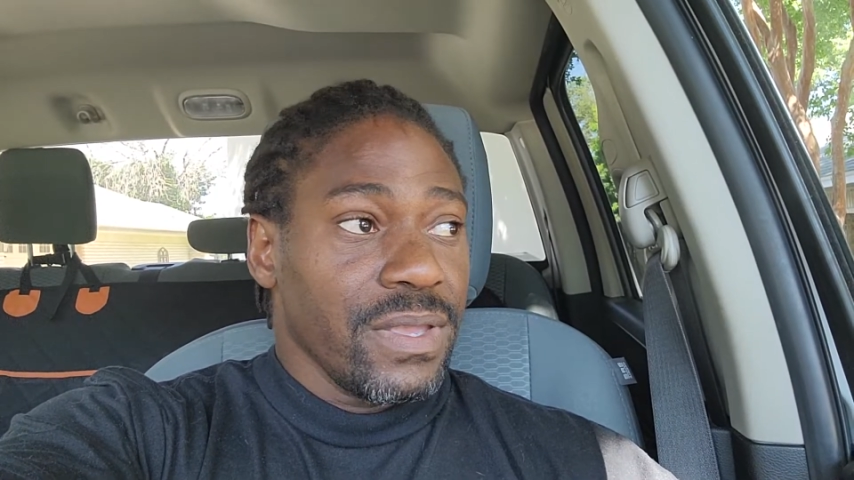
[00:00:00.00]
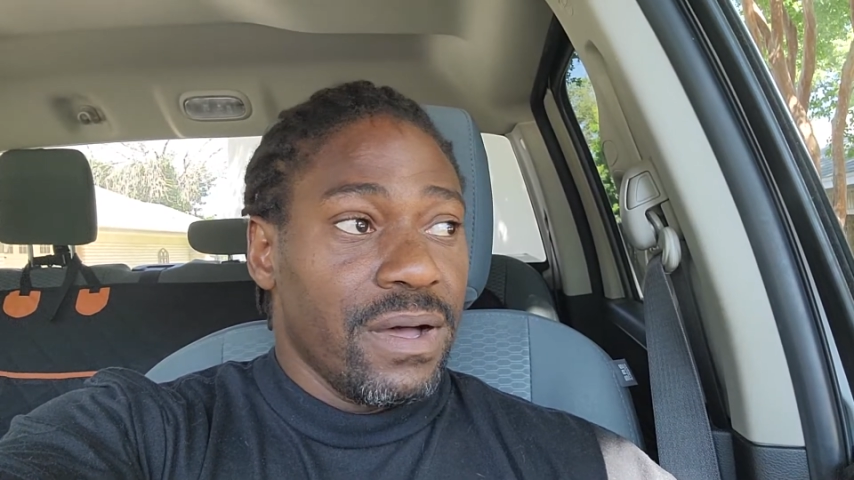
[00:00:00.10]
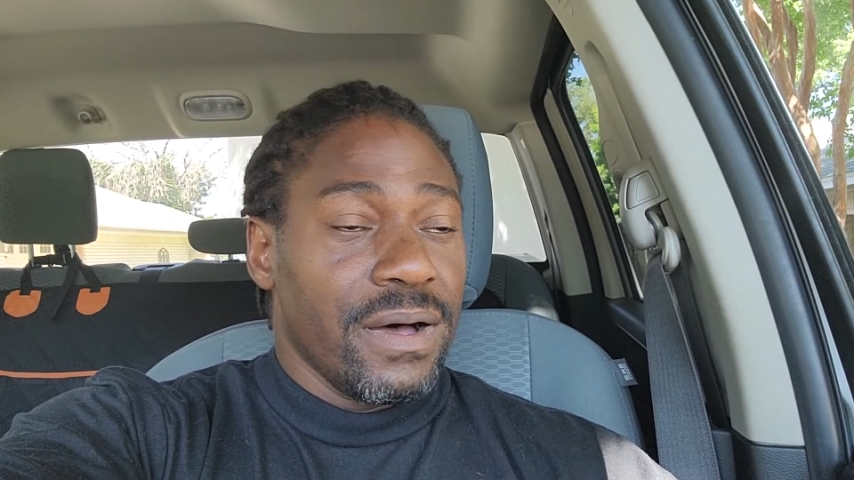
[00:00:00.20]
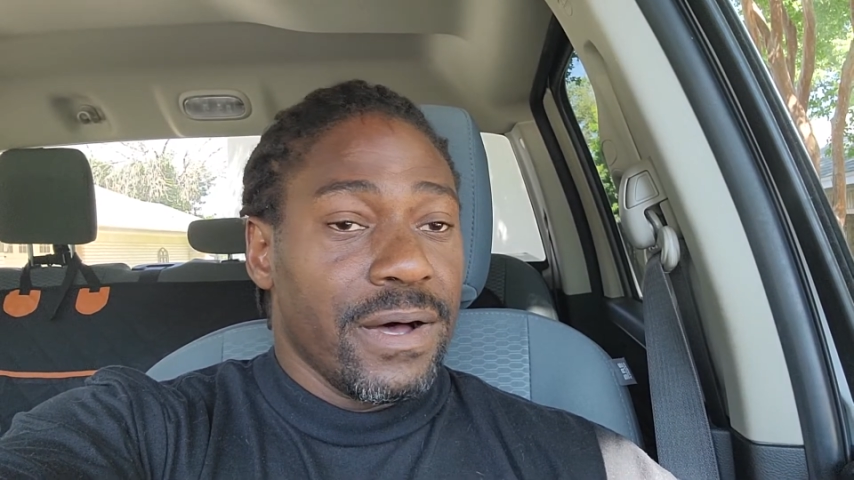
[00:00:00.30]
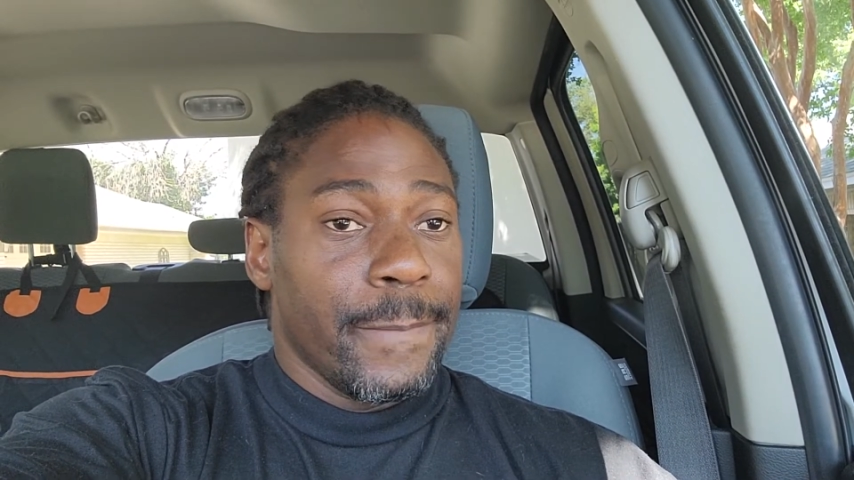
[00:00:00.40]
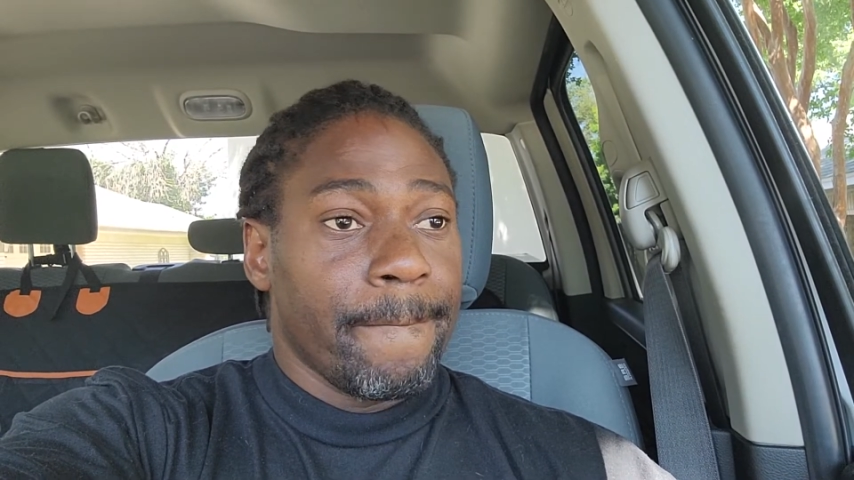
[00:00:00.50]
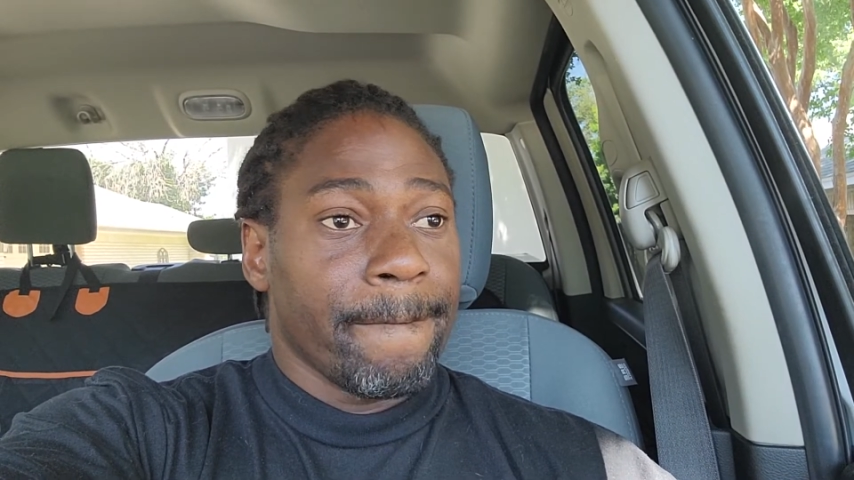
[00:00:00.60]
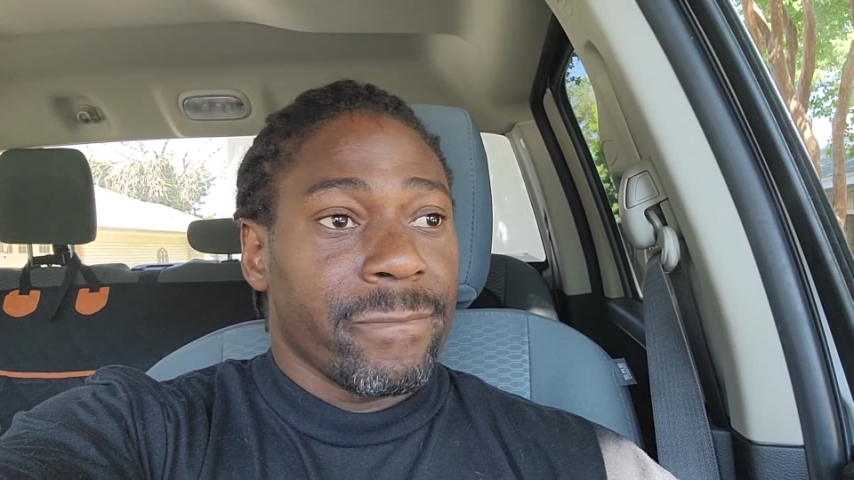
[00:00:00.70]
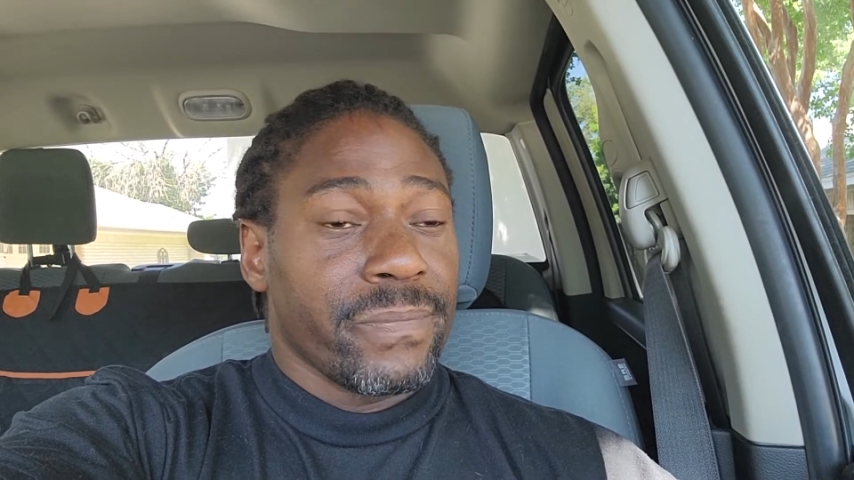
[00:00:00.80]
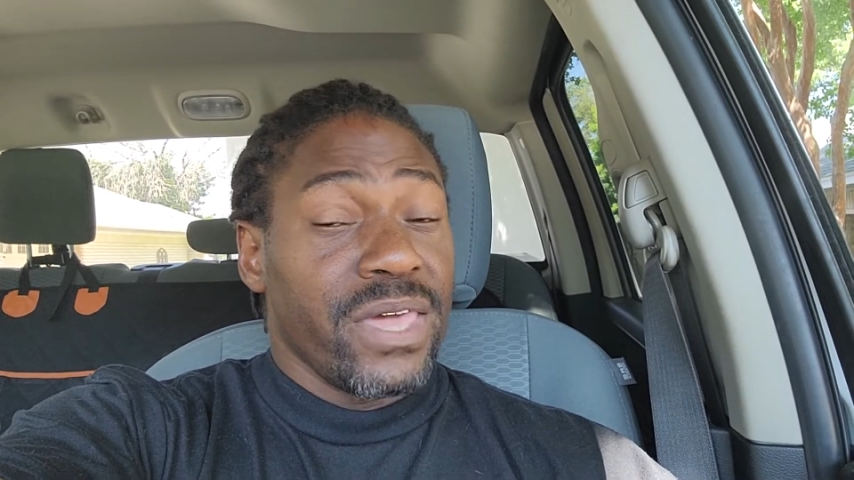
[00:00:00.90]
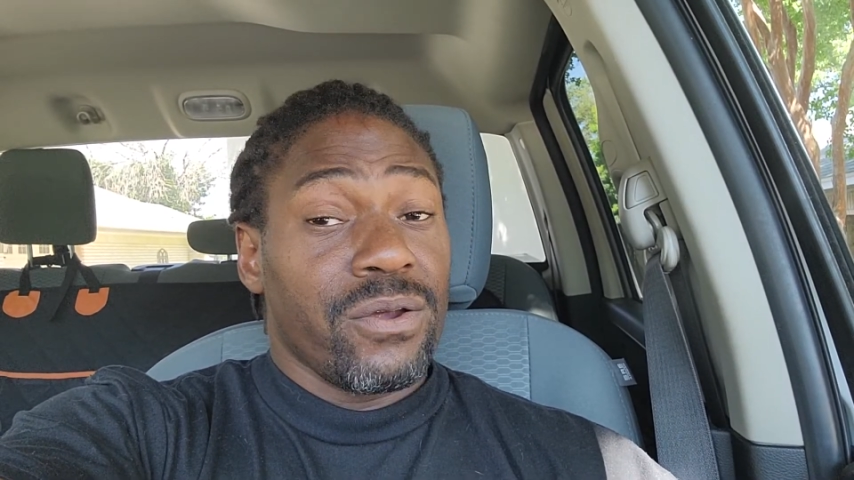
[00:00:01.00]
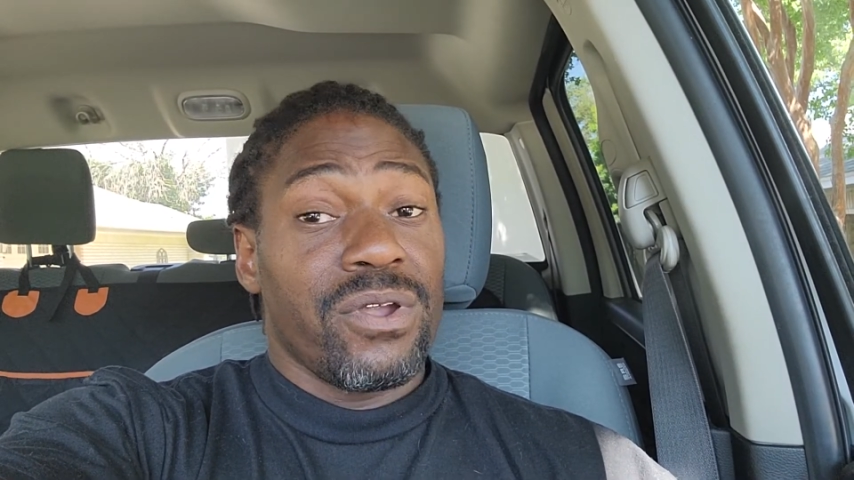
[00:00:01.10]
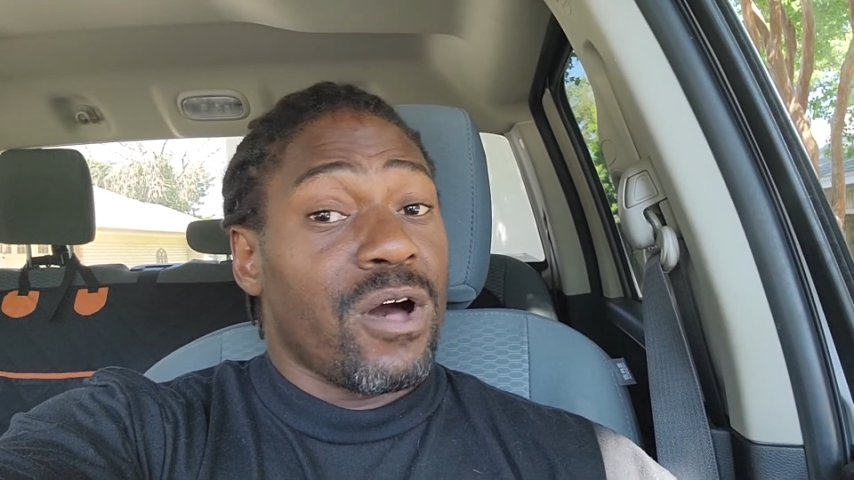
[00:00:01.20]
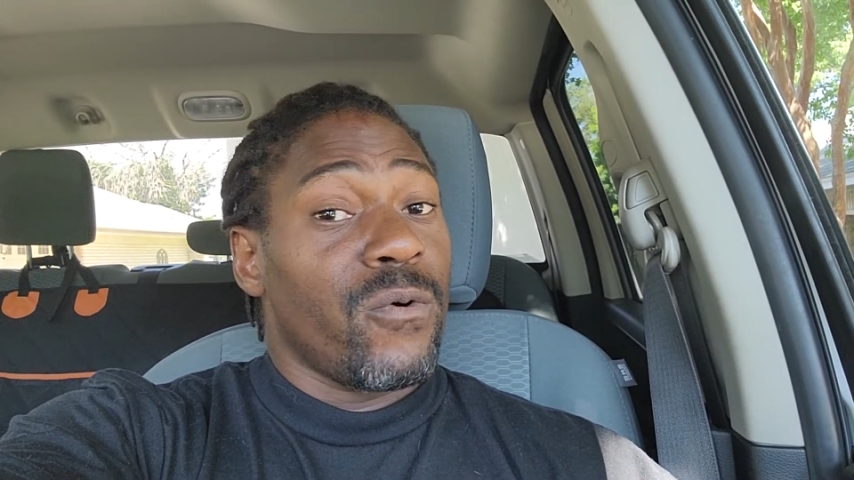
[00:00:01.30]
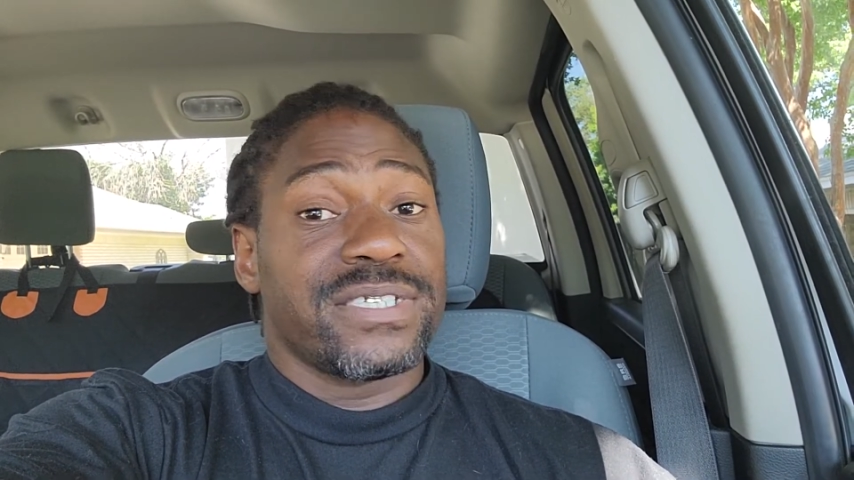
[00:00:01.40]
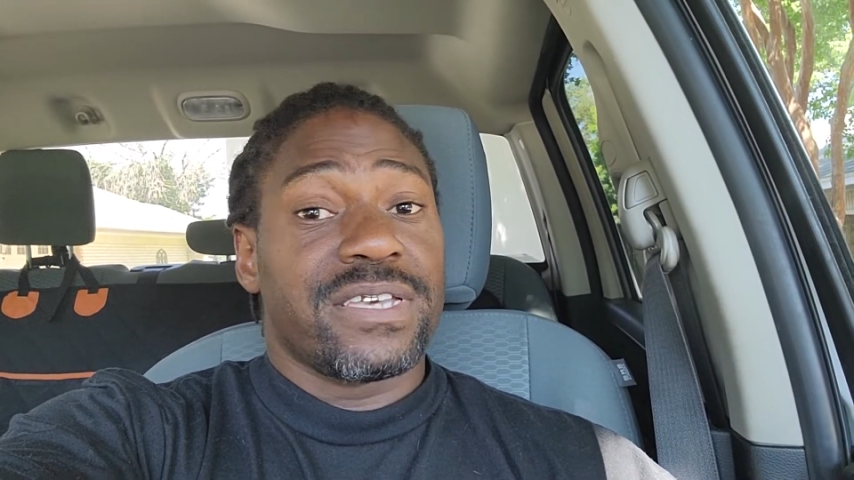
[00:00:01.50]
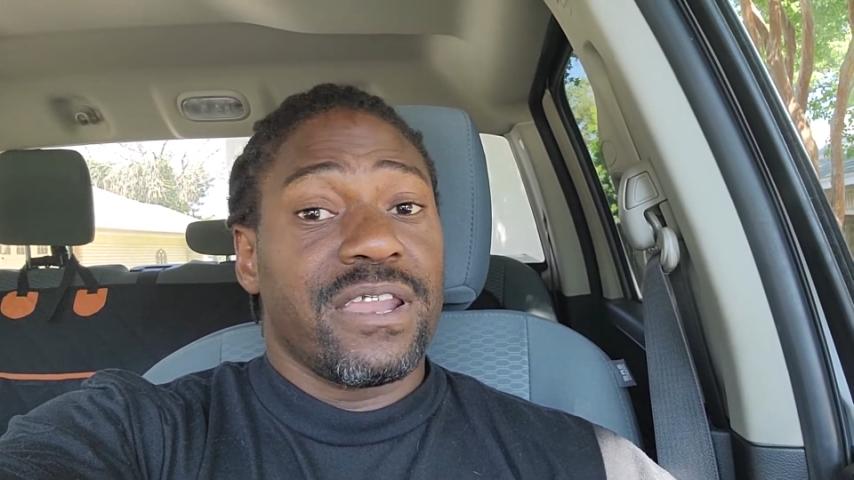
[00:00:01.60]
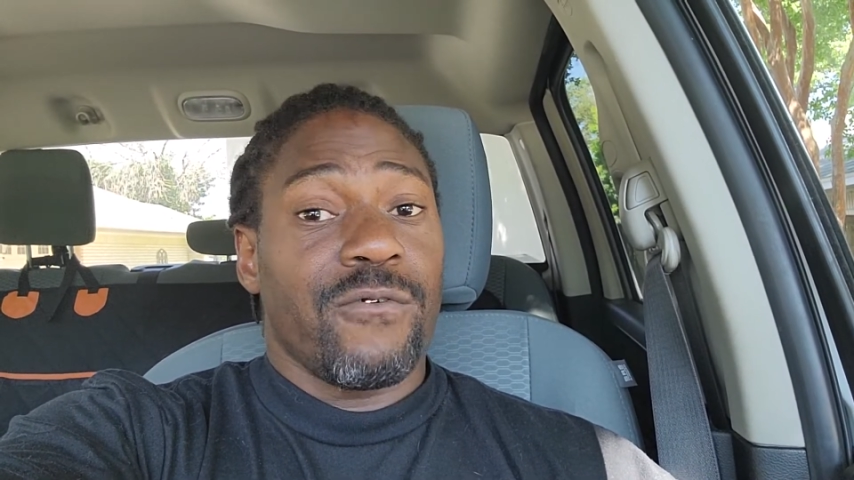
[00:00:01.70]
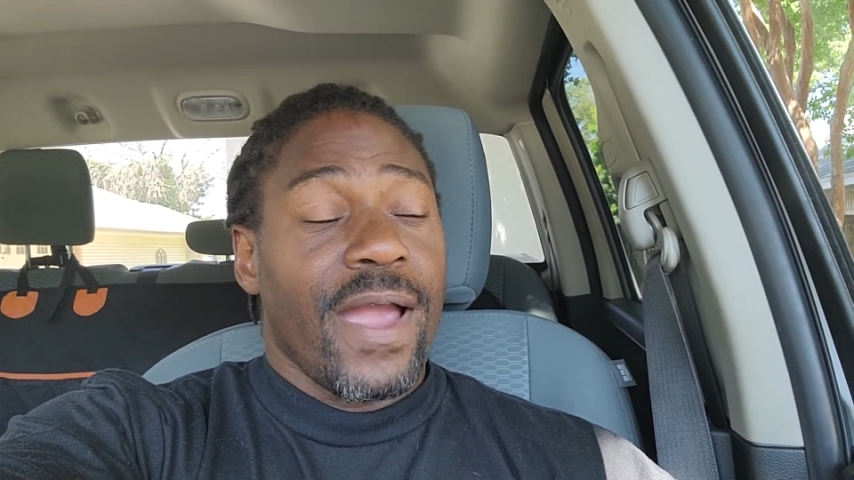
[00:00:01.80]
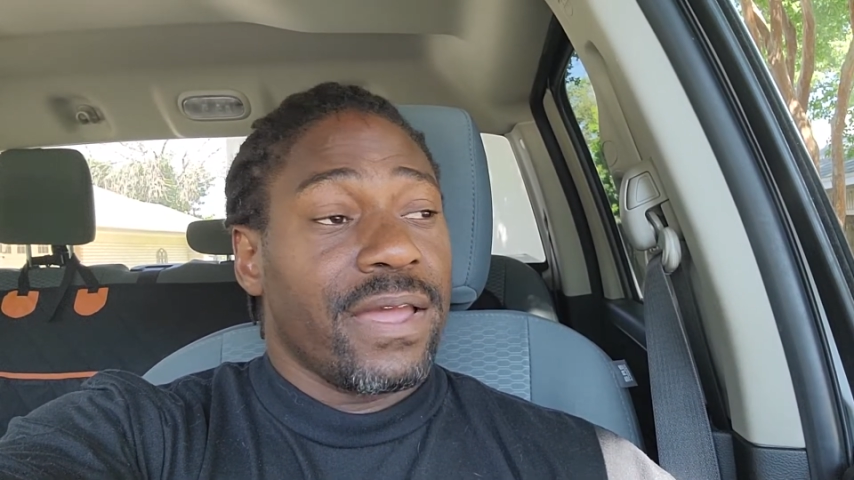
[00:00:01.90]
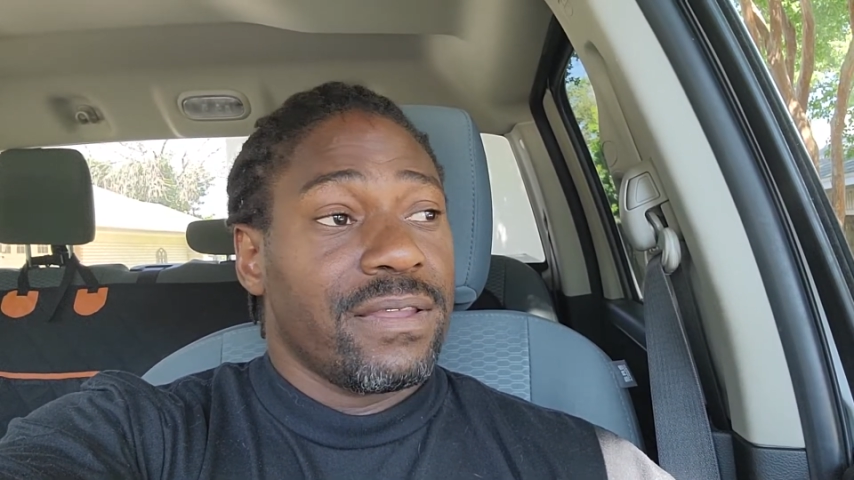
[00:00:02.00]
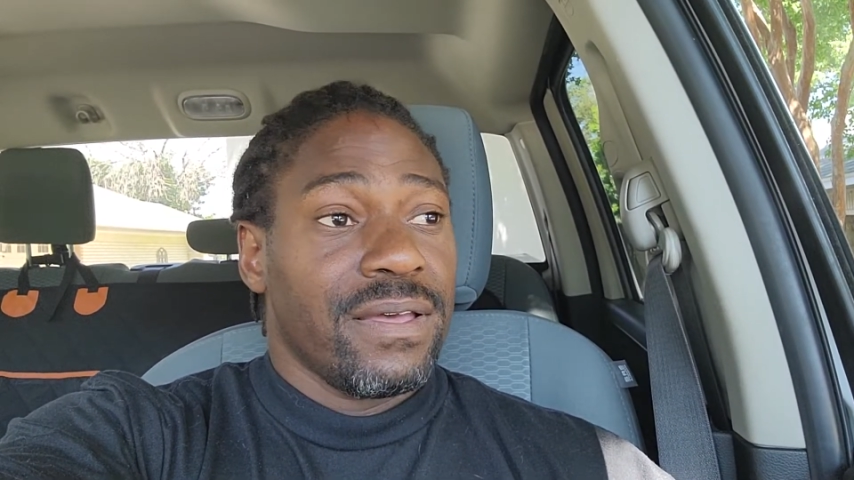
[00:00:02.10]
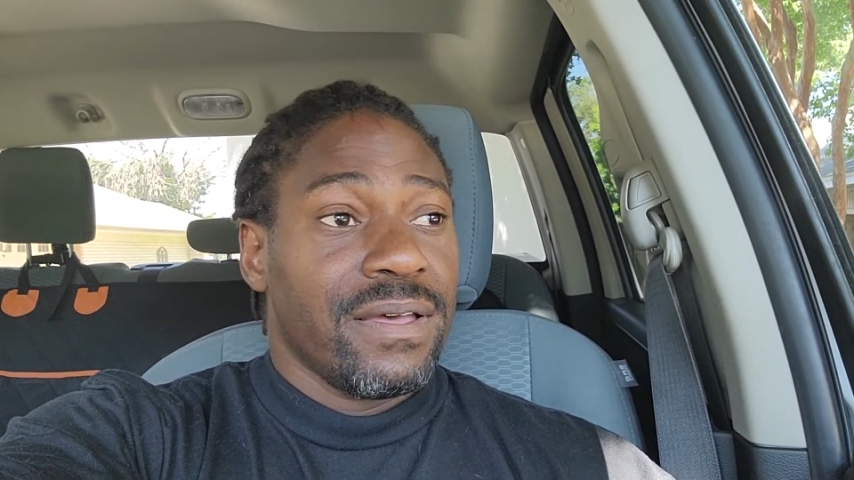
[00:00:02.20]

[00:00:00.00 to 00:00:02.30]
They don't always get it right.